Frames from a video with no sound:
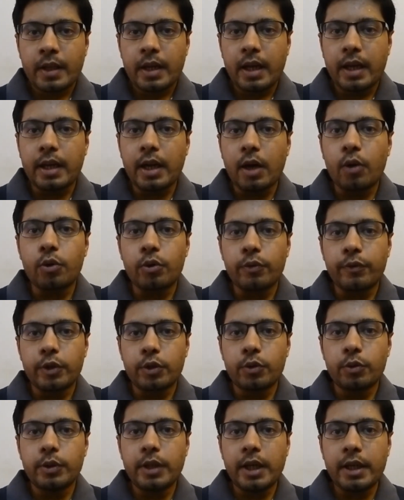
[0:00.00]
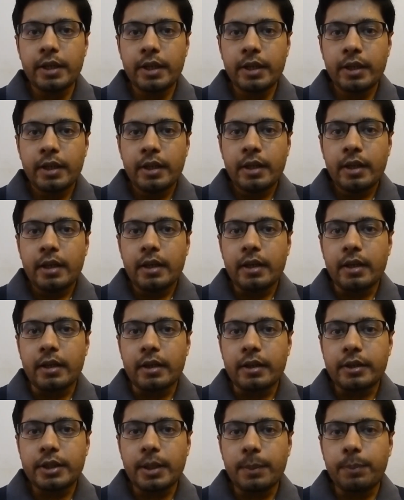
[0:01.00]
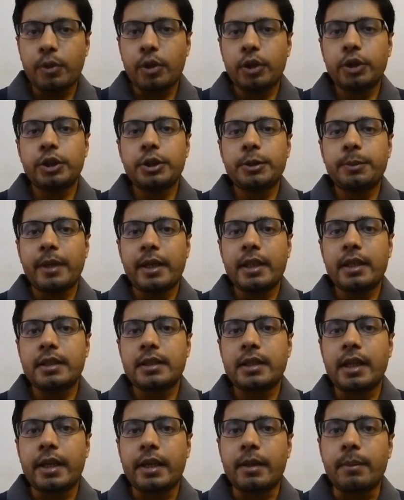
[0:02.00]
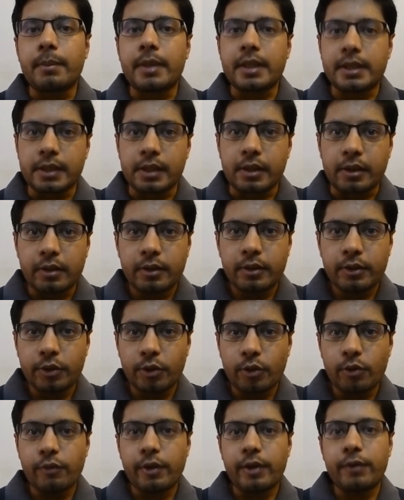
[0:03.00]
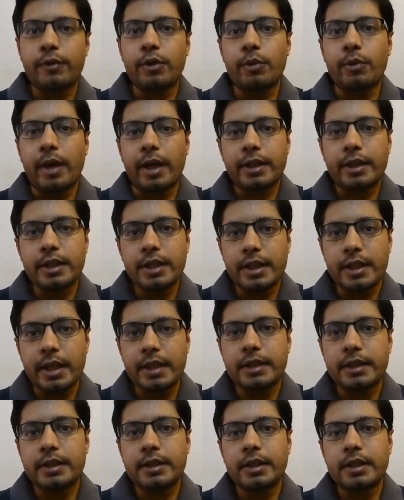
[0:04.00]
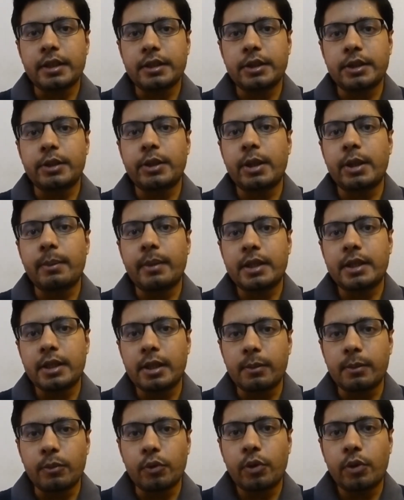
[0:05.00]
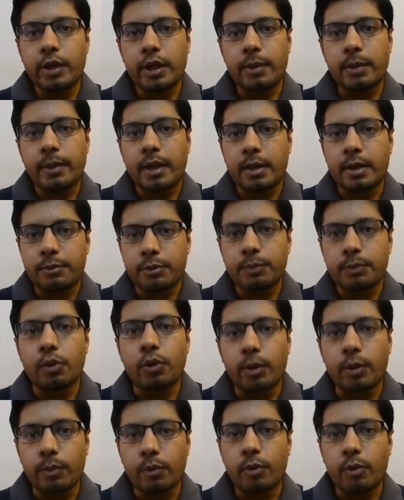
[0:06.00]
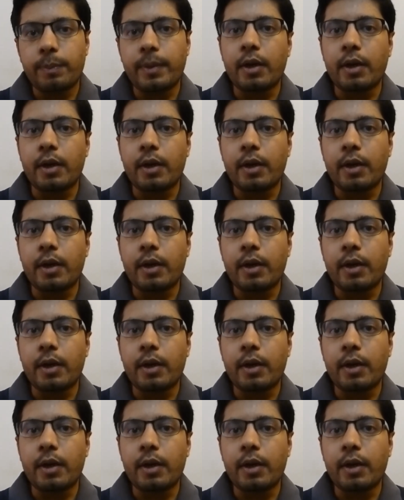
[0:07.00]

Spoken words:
And how do we do that? Subconscious mind is like a muscle. You know, when you exercise a certain muscle more, it becomes more and more